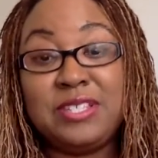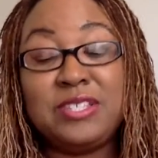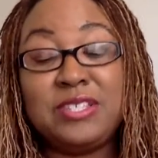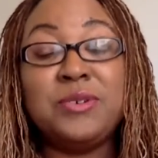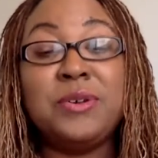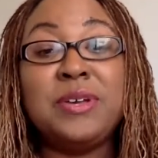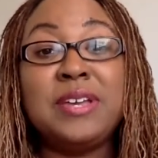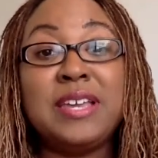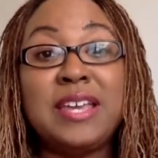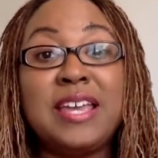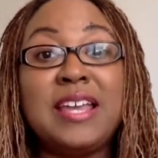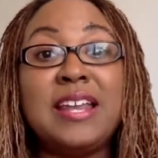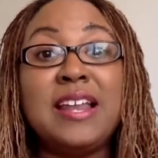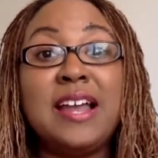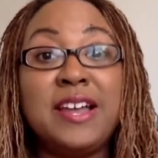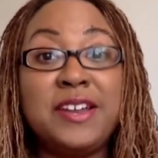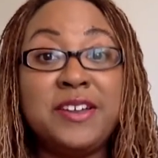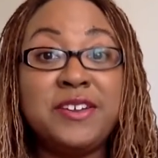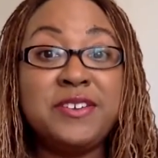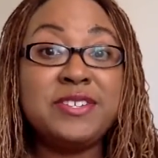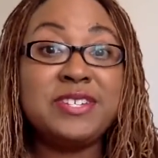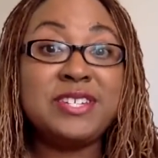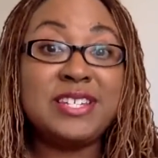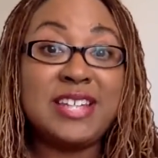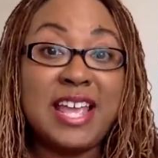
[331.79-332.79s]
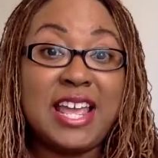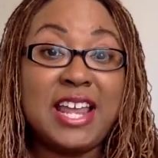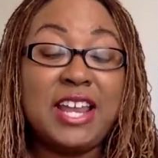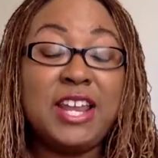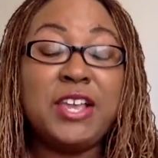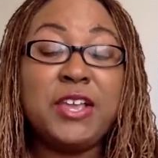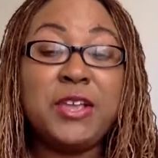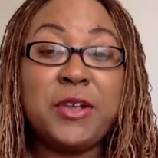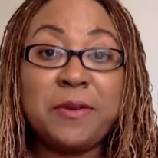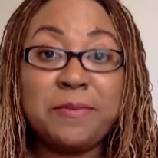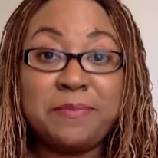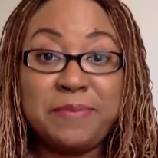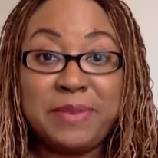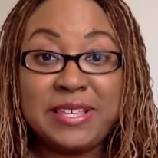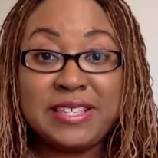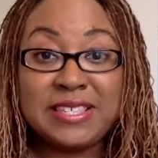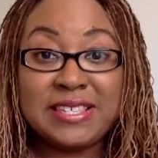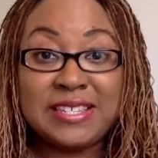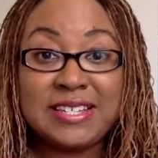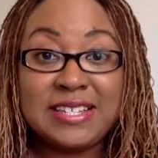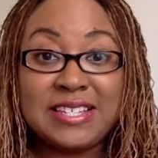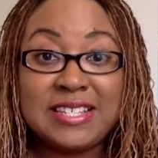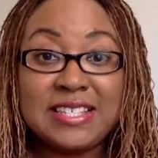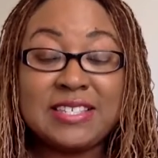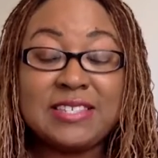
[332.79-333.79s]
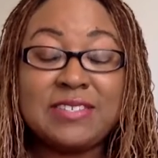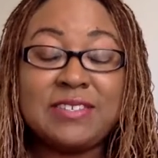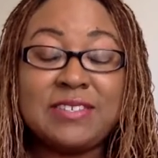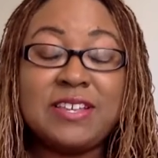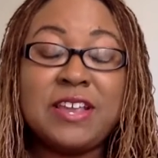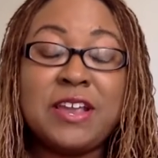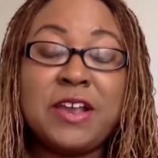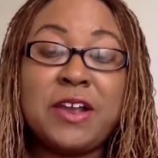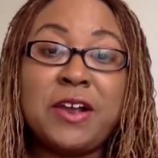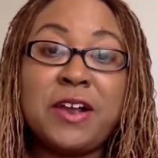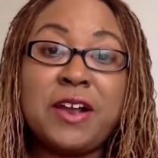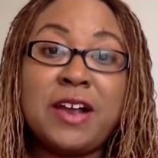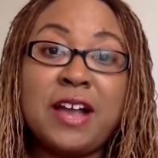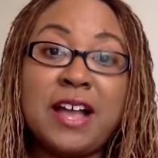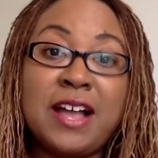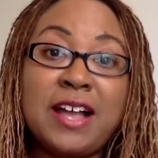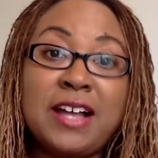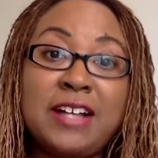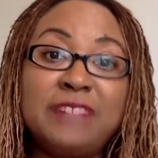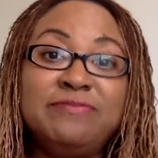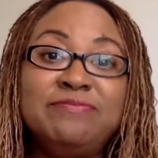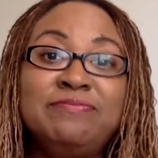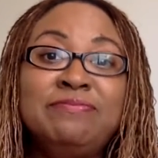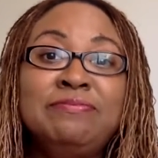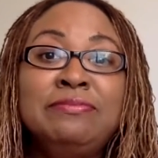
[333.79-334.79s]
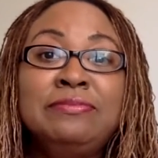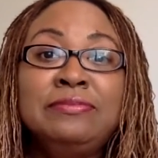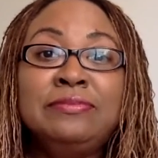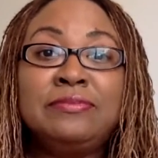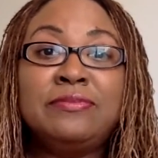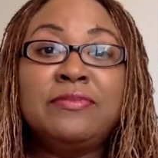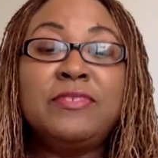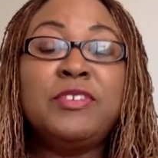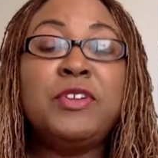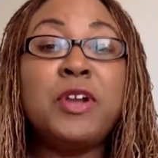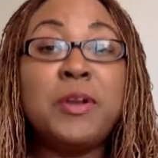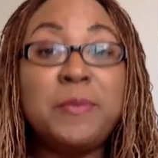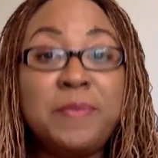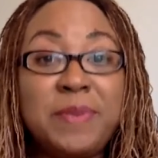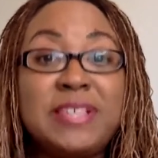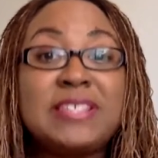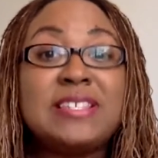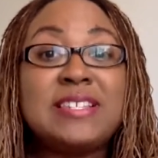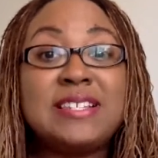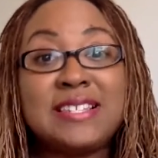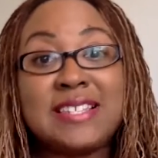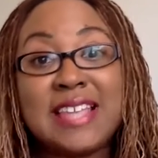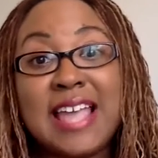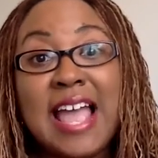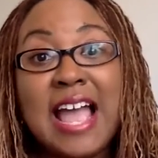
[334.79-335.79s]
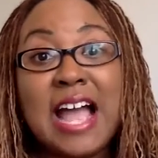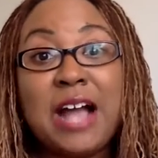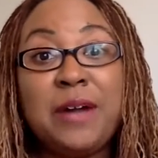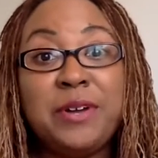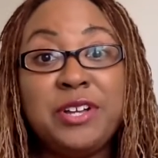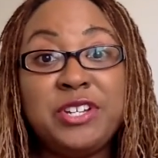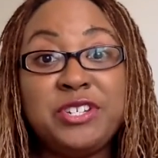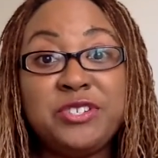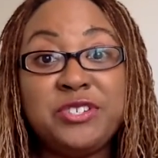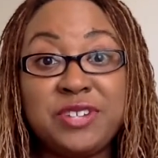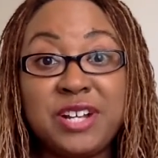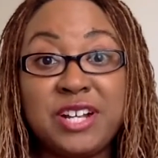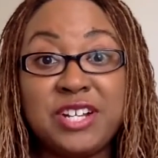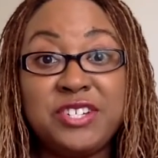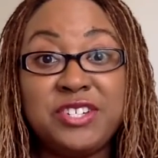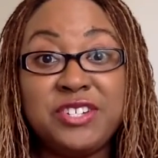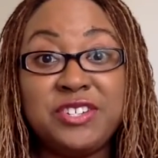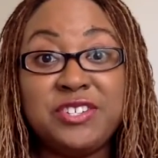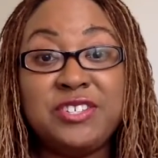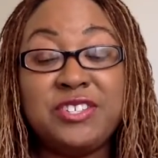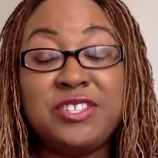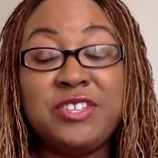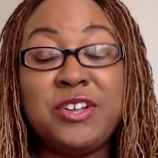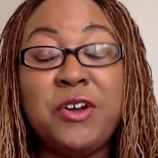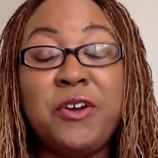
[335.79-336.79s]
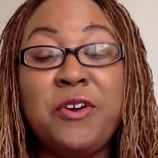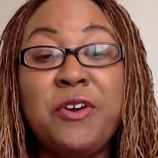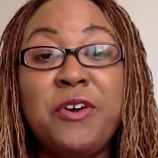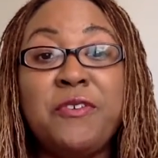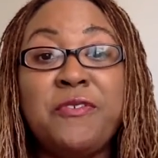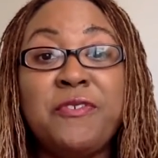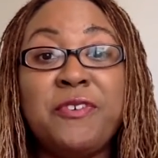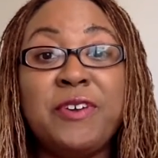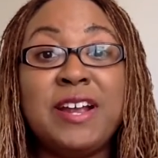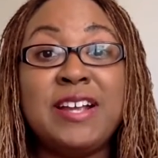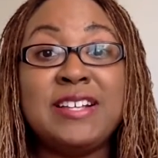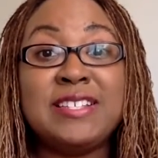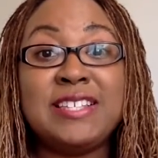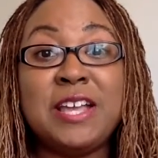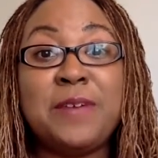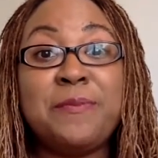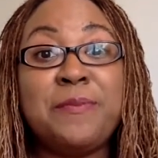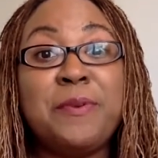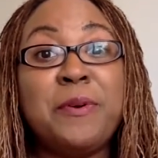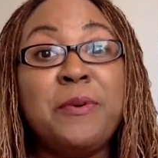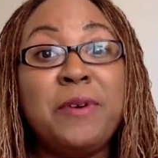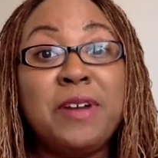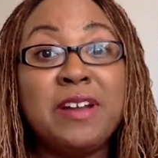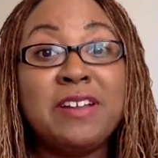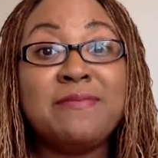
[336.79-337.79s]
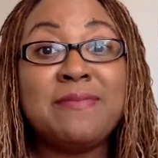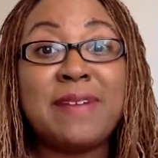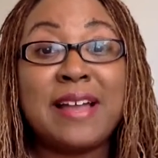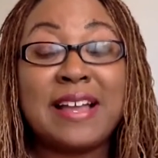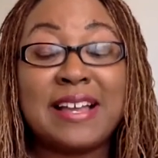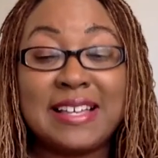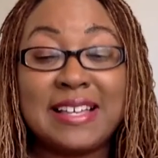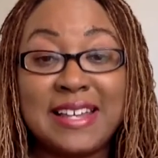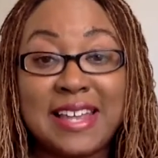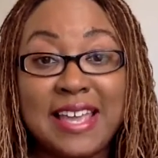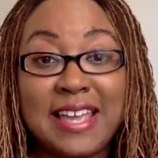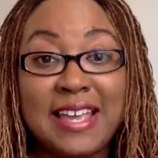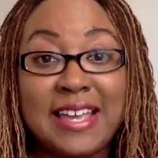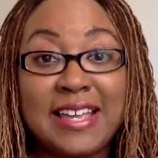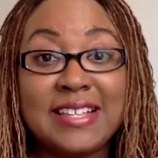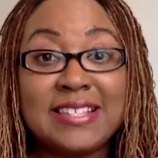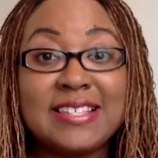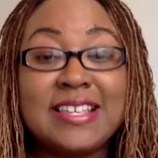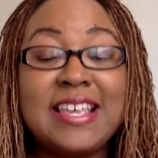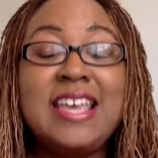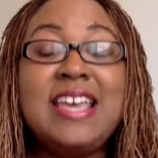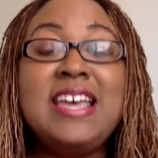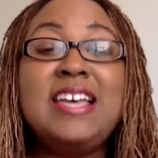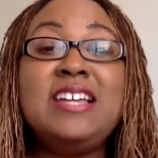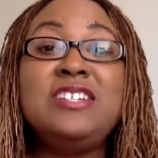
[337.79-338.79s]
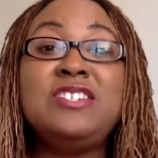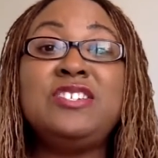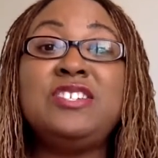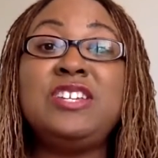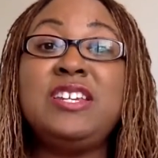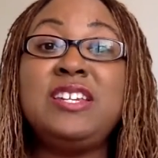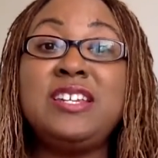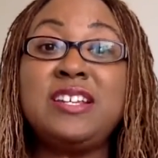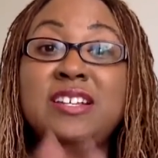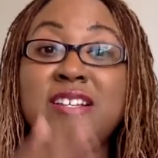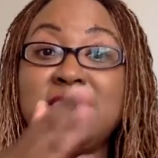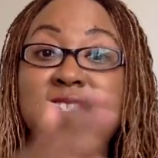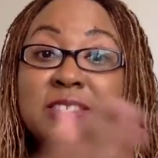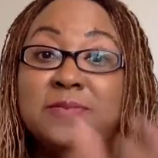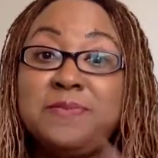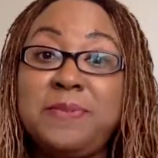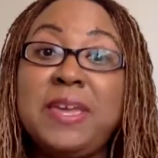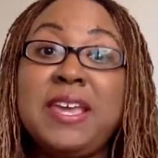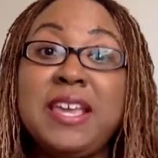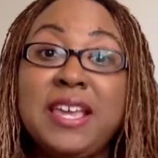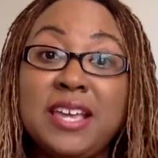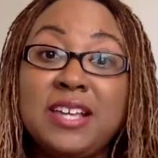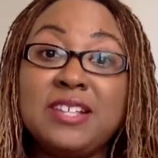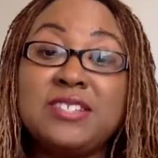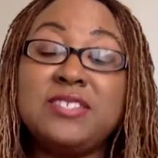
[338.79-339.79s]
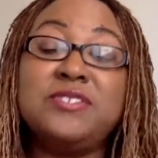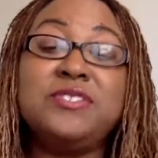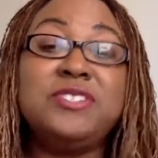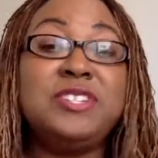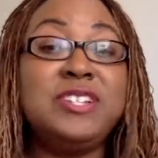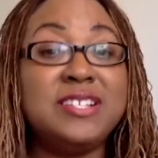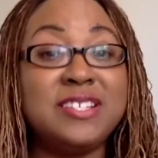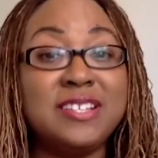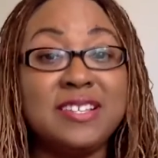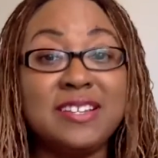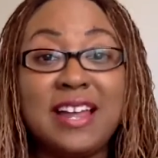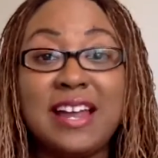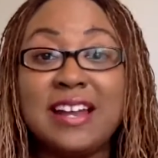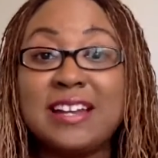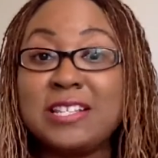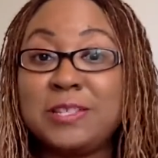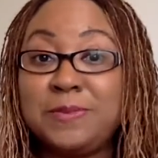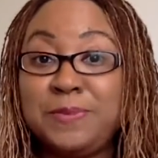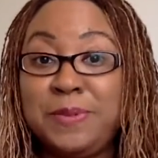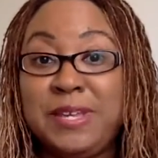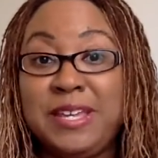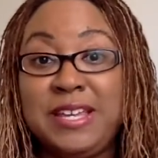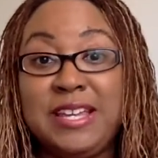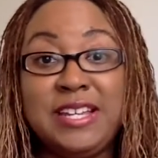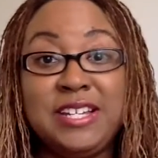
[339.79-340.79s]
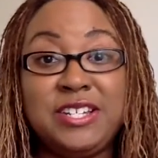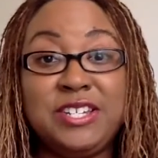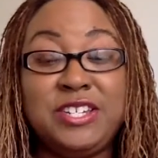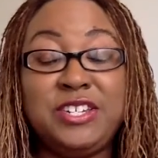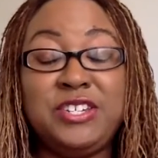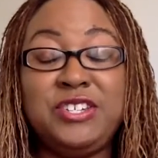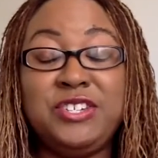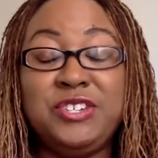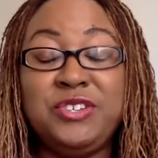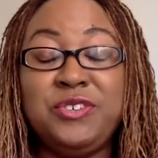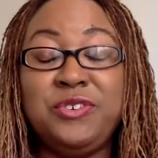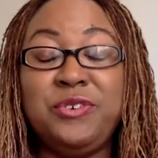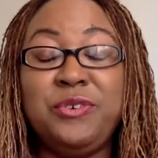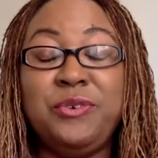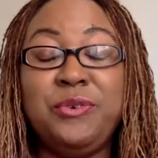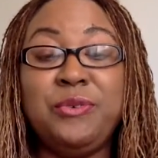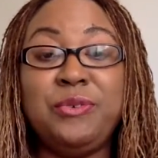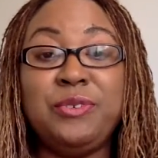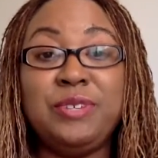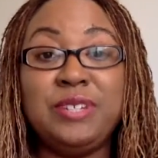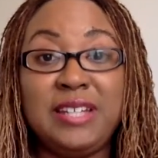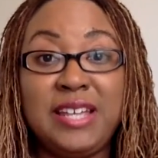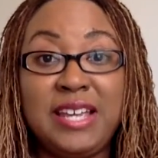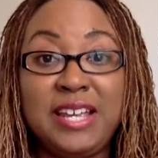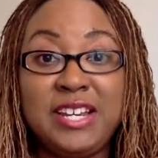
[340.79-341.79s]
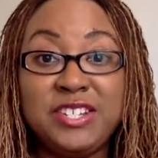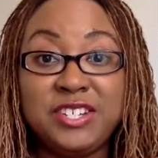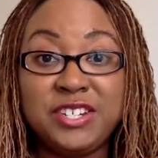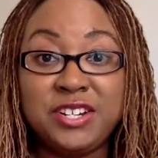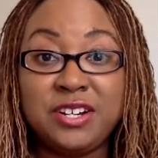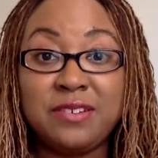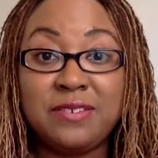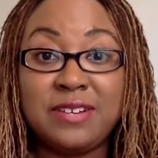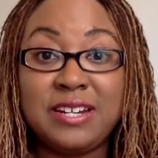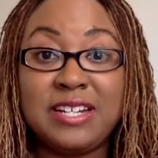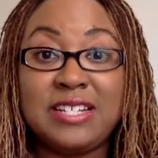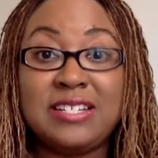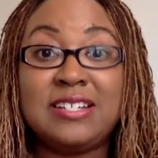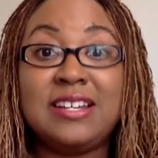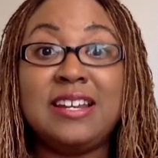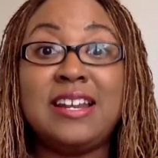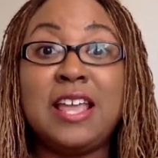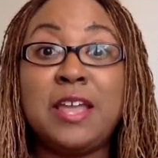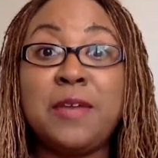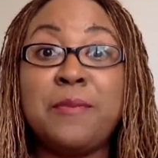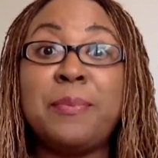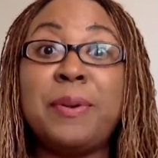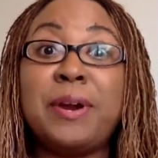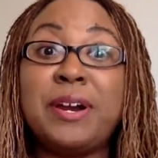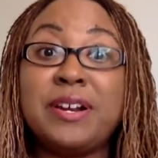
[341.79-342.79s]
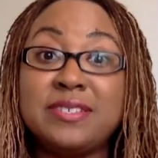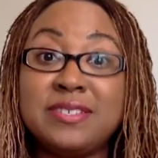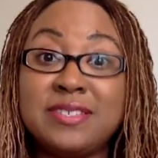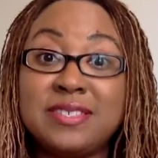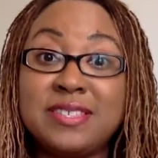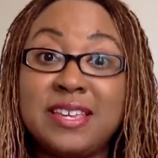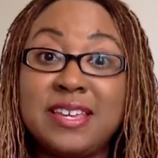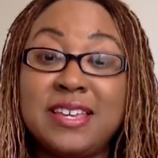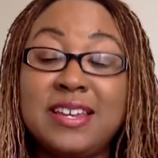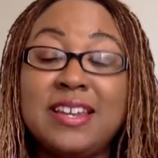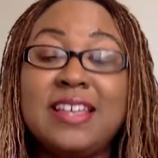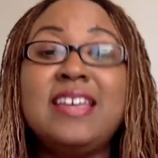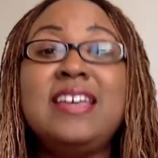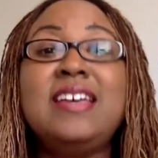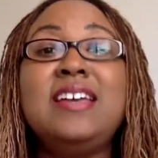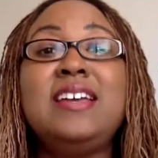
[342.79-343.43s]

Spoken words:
So again, understanding your business and how it's structured. So for example, one of my clients, she does speaking. So she does a lot of speaking to do lead generation in person.